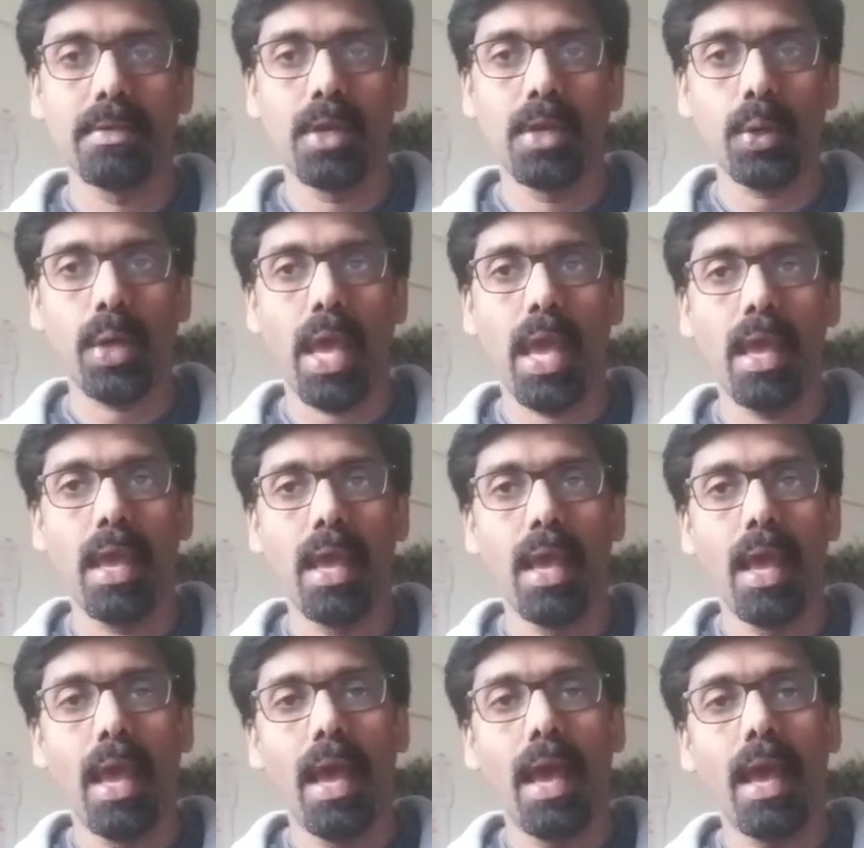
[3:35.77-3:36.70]
Okay,
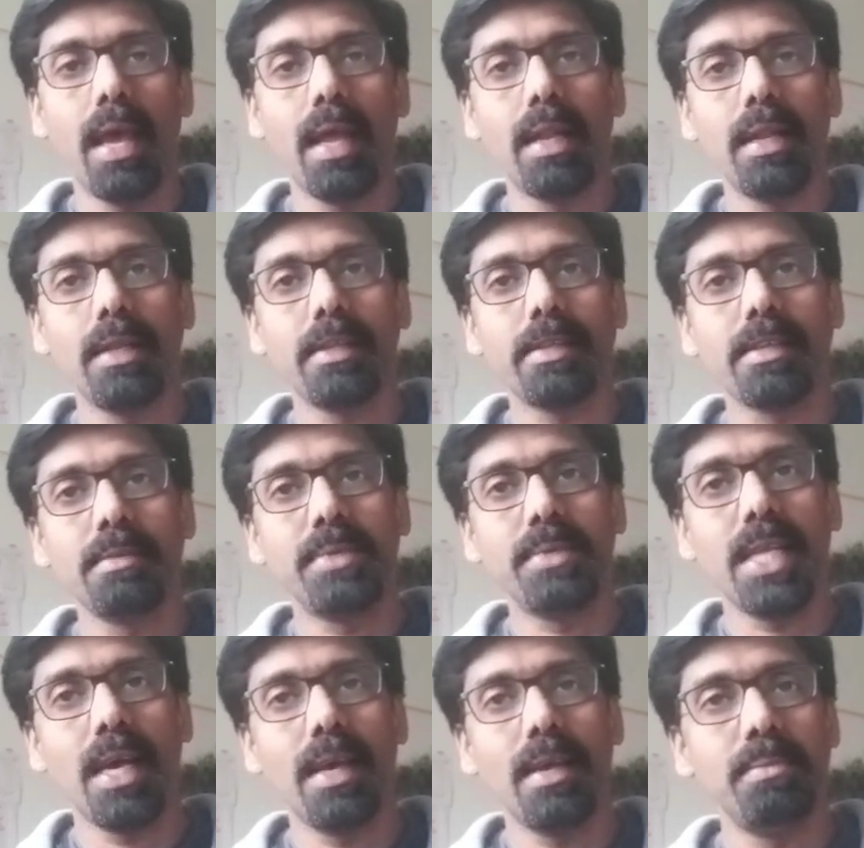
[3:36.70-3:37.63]
and
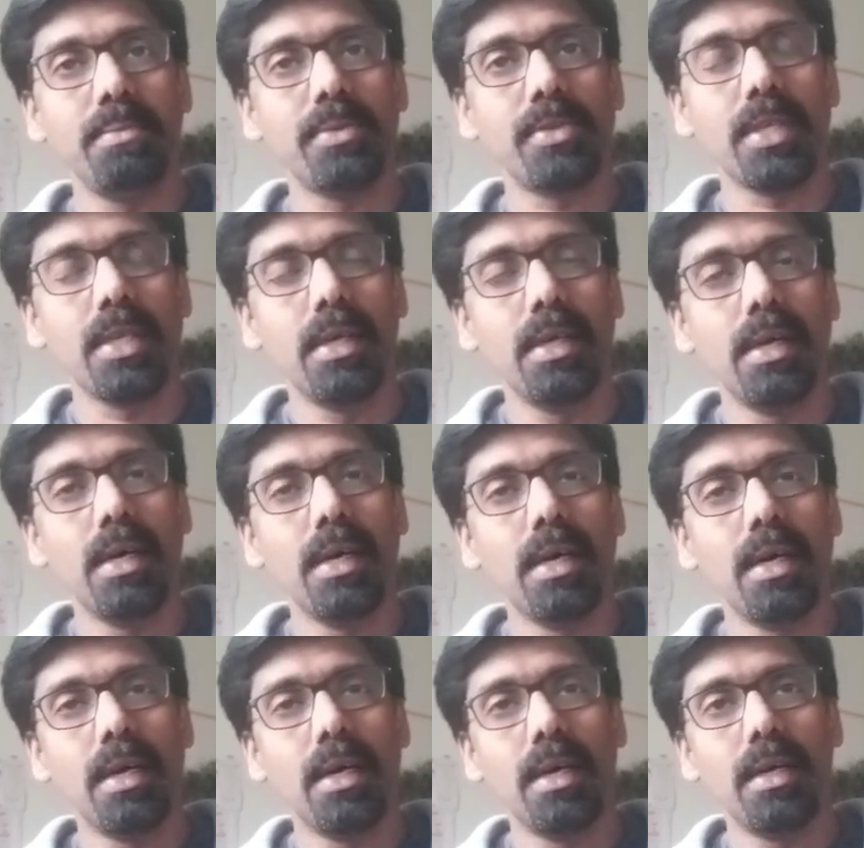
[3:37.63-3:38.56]
sometimes
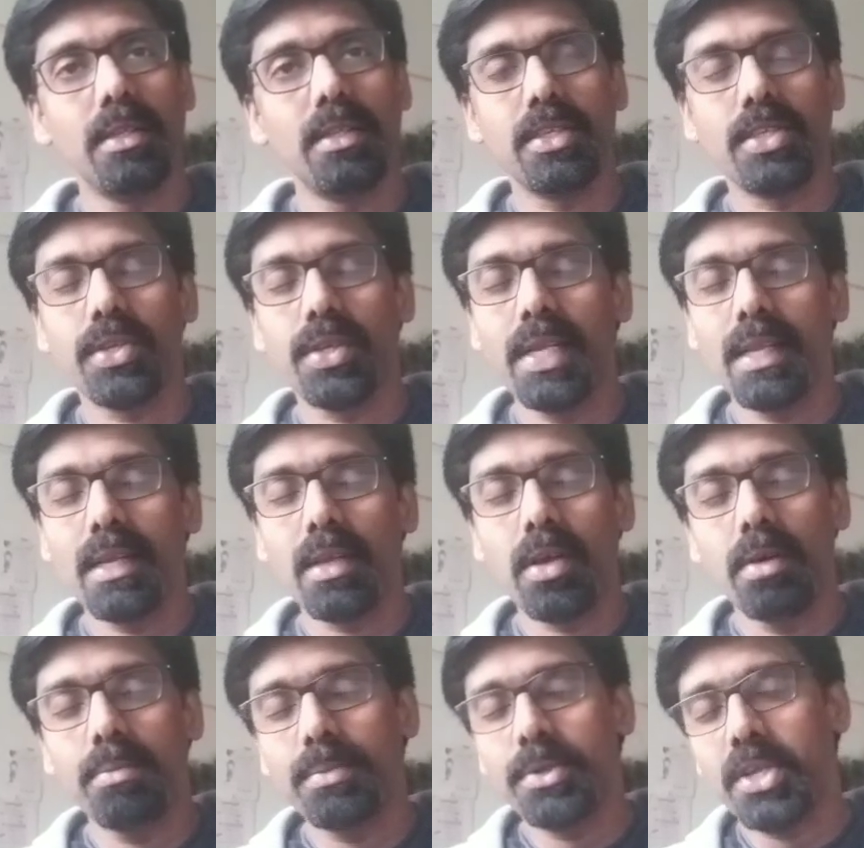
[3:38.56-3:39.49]
this reading
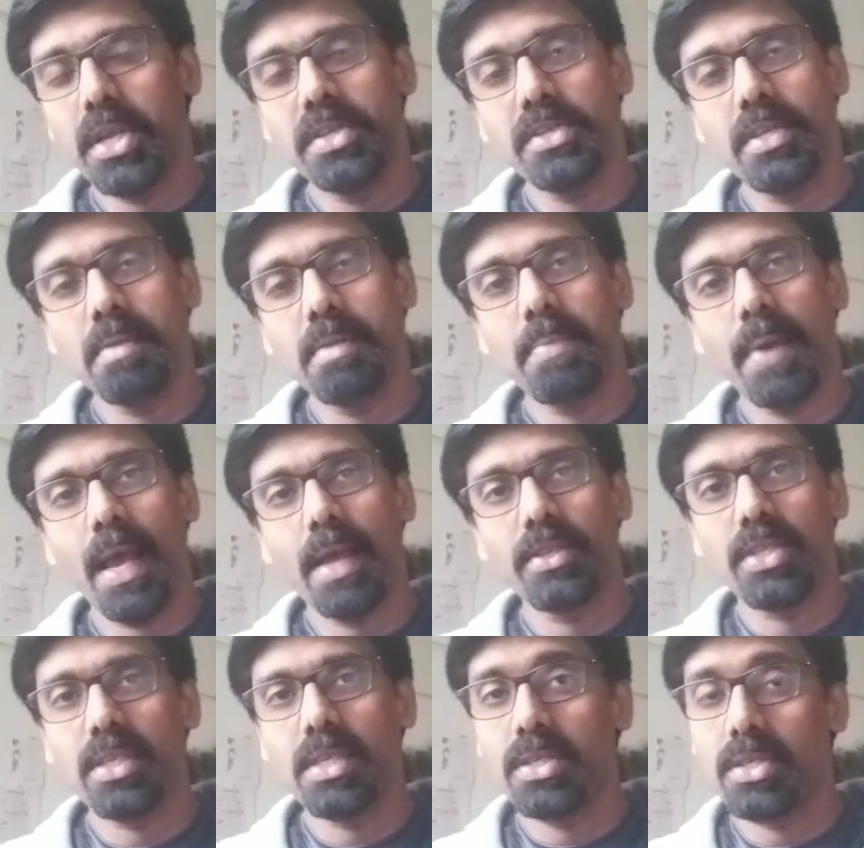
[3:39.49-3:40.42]
comprehension
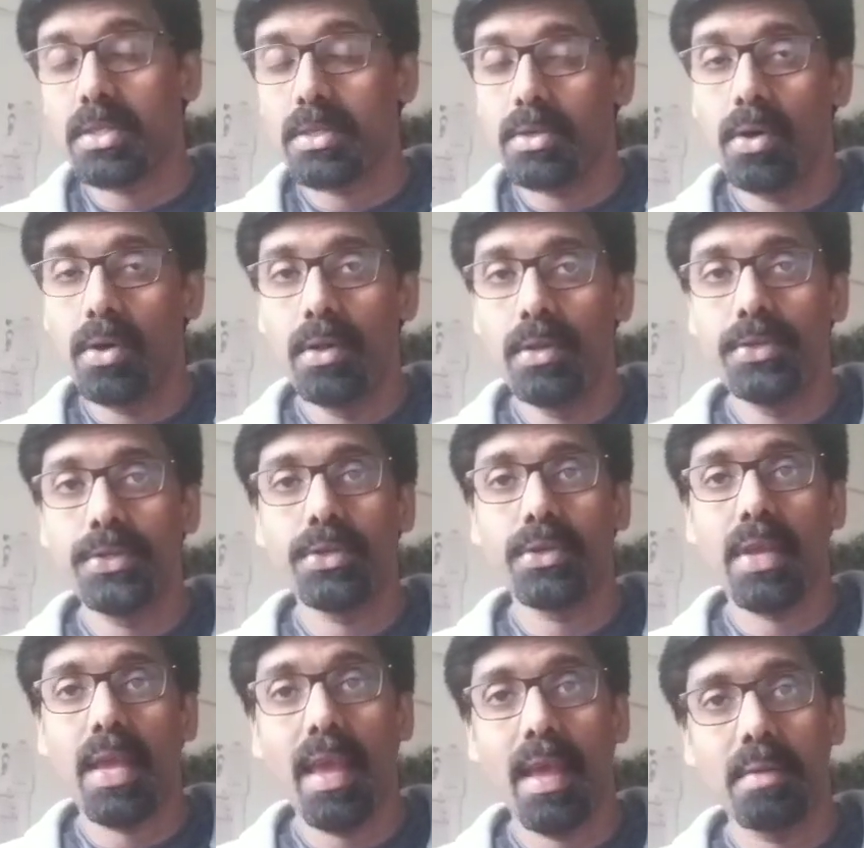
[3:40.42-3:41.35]
passage
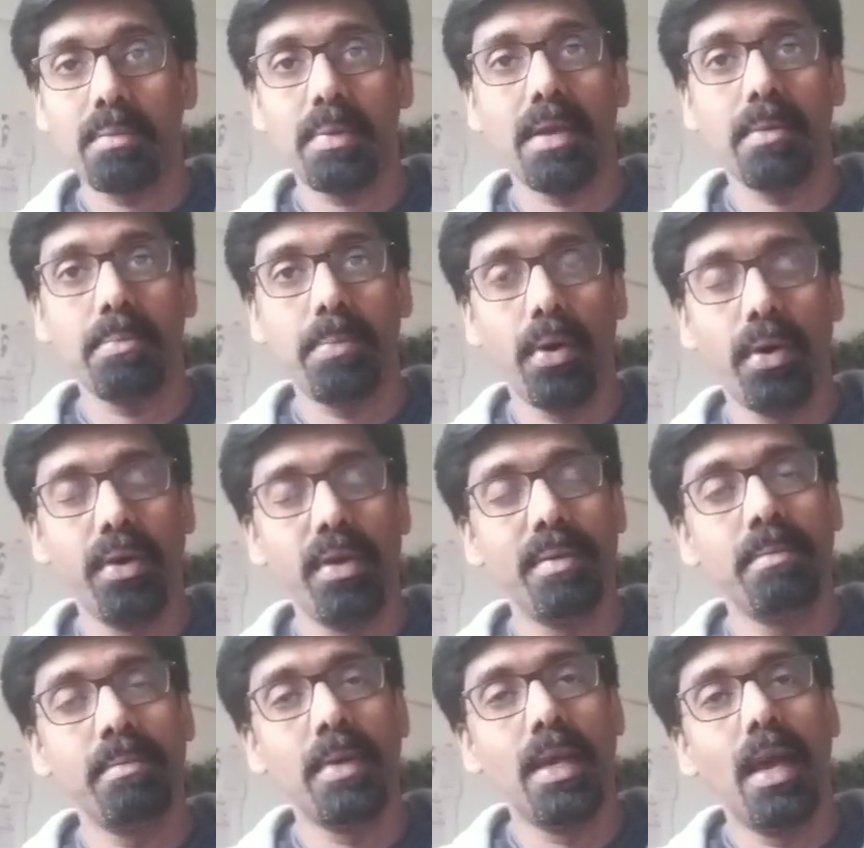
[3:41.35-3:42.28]
also can be a
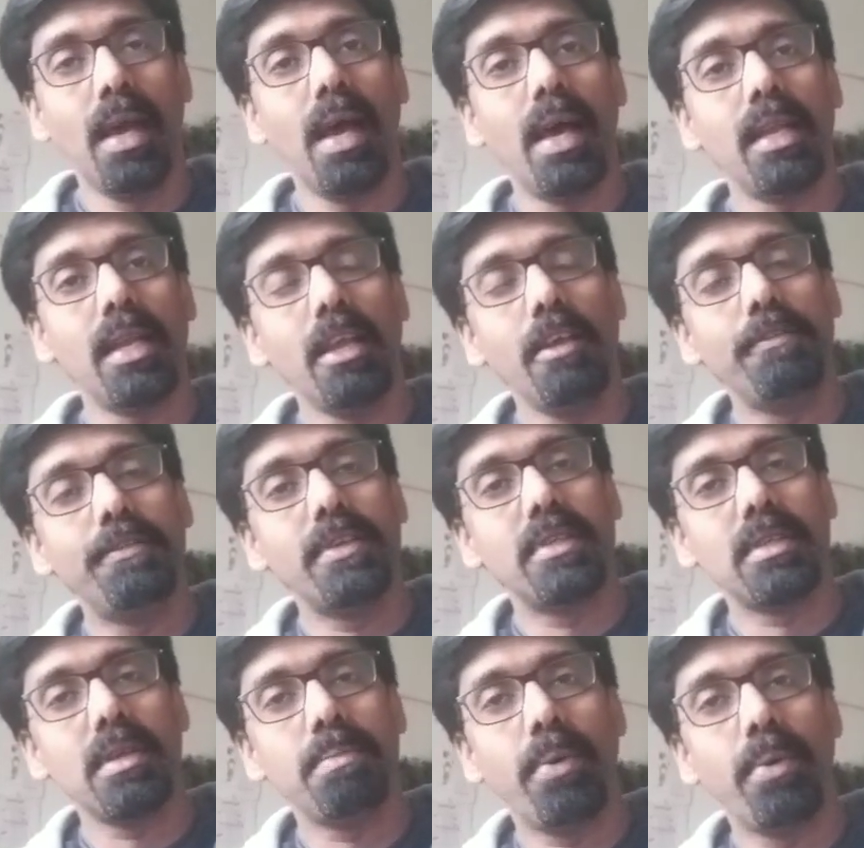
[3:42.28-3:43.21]
poem, and if
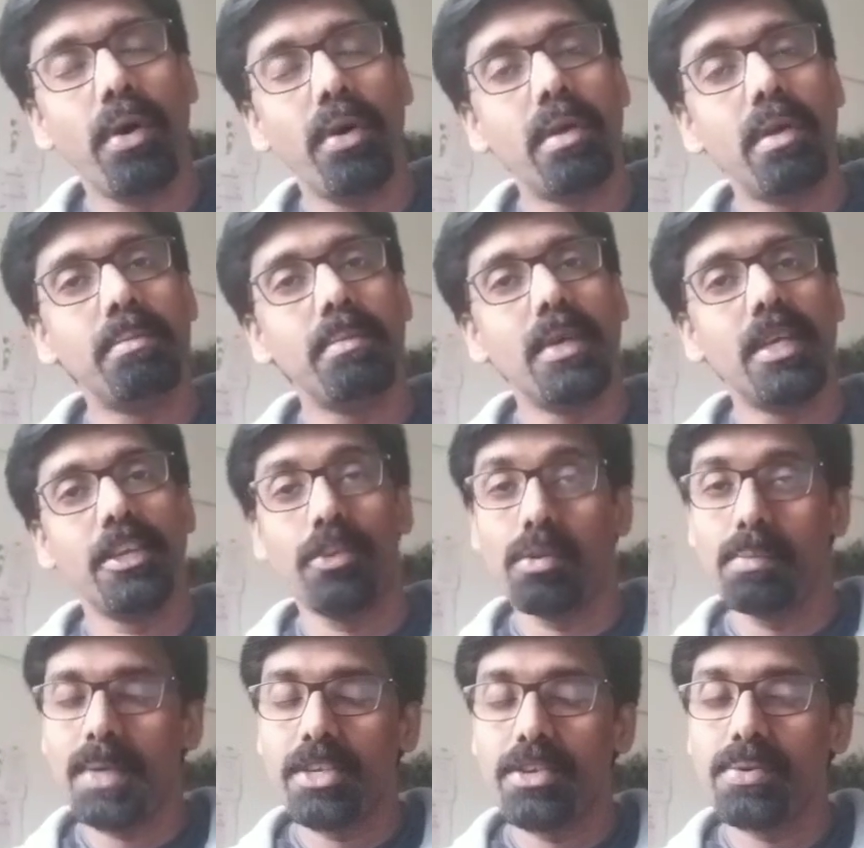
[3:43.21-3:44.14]
it's a poem, it
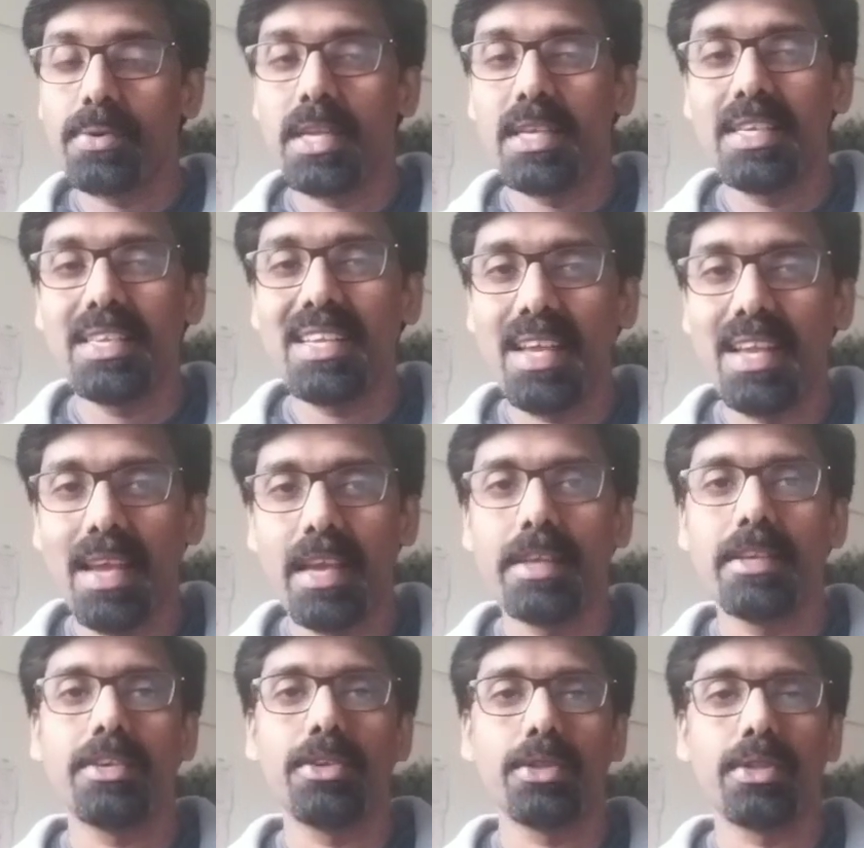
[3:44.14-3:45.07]
will be
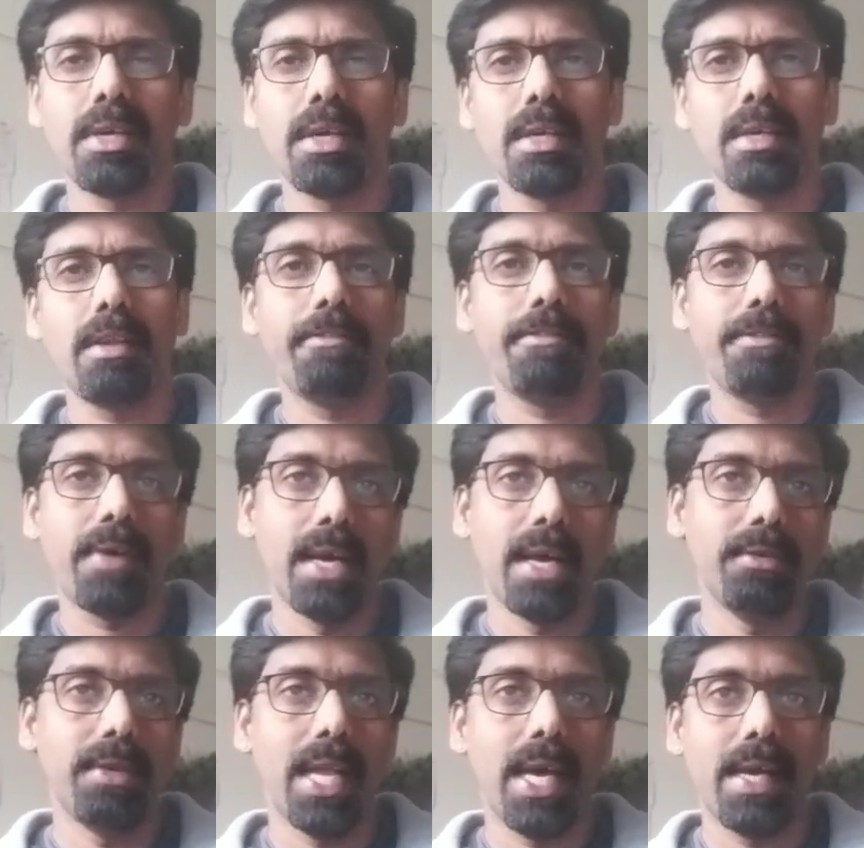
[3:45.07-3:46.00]
28 to
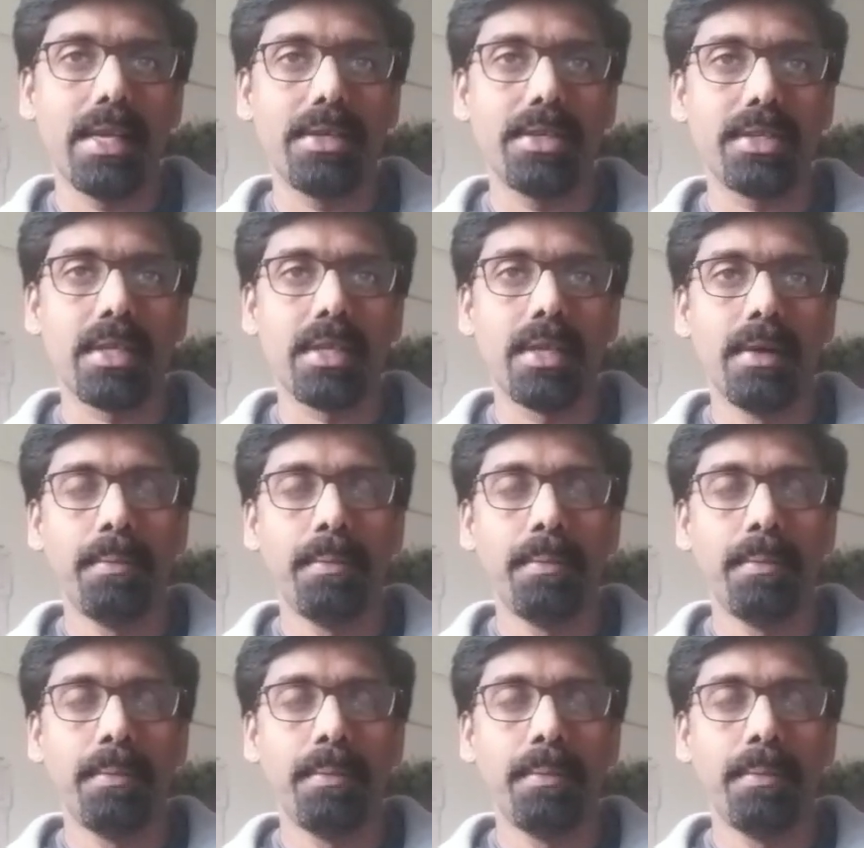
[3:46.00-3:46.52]
35 lines,